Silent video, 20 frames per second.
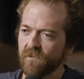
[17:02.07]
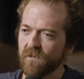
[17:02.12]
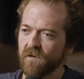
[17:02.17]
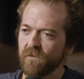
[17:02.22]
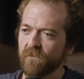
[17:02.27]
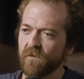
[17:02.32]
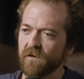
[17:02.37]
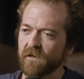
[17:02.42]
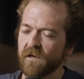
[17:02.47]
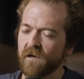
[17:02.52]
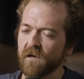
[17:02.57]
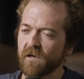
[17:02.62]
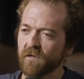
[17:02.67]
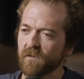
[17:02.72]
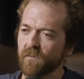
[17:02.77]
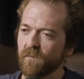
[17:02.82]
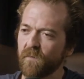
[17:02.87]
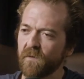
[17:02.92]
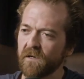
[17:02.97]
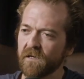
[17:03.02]
off I go.
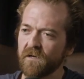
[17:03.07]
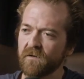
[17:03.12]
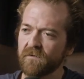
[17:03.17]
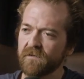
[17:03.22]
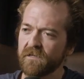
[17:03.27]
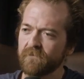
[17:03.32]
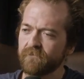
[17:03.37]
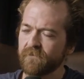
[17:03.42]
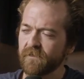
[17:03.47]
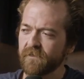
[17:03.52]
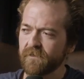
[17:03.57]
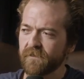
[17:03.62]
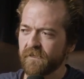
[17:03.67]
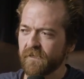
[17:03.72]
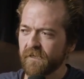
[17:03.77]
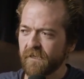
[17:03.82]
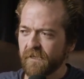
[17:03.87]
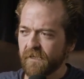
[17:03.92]
But I'll never